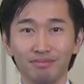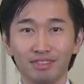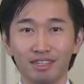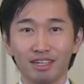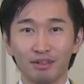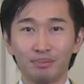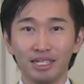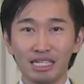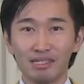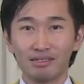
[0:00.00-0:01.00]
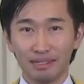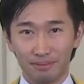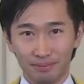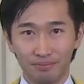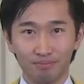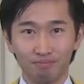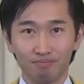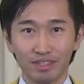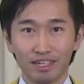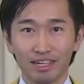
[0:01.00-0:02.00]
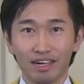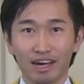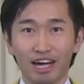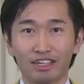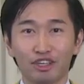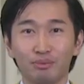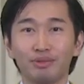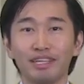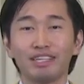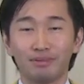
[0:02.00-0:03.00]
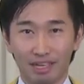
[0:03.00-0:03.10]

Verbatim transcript: Please live accumulative life.